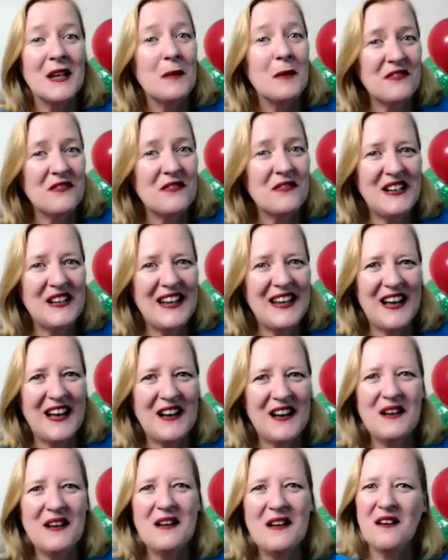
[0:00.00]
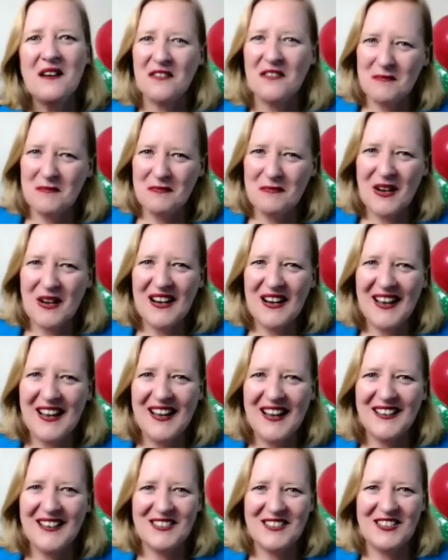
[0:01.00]
But for now, from my
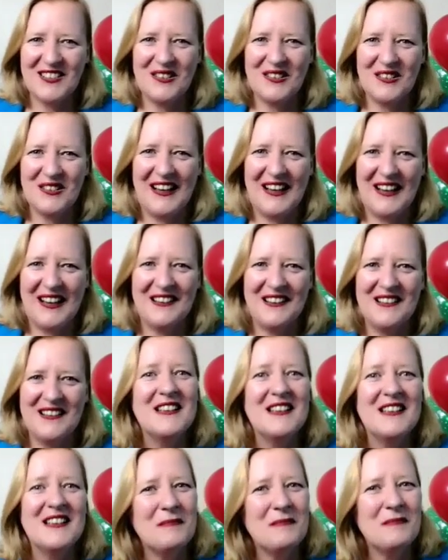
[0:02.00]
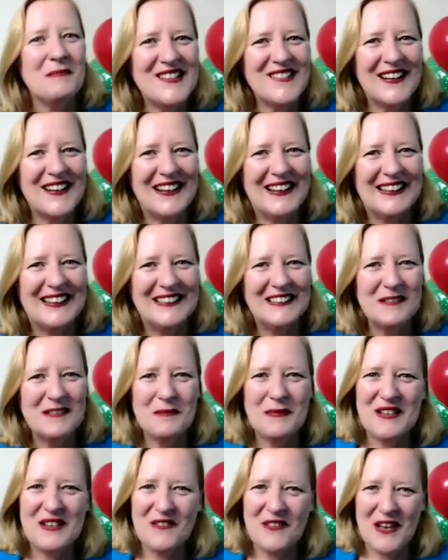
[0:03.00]
heart to your heart, be great,
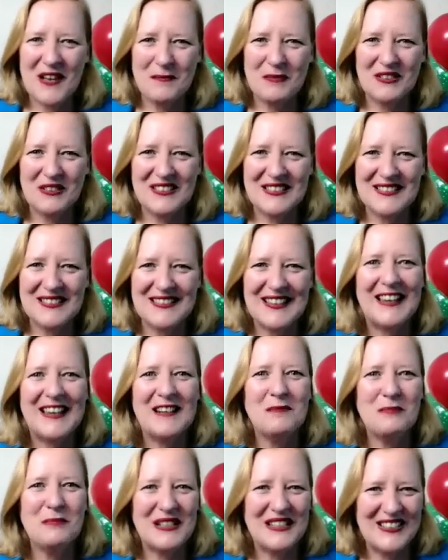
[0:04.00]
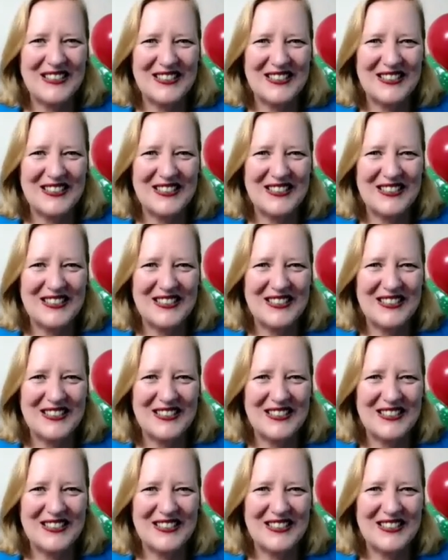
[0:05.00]
be fabulous, and be